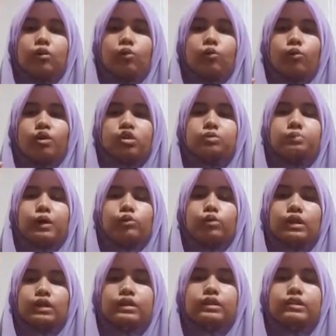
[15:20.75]
was
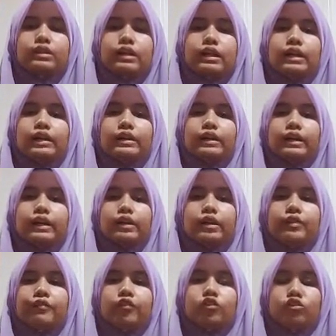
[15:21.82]
powerless,
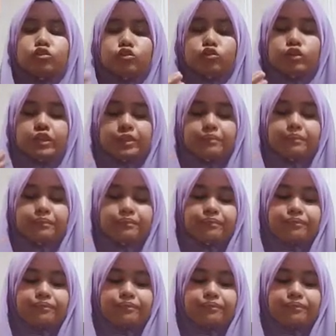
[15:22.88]
they follow him.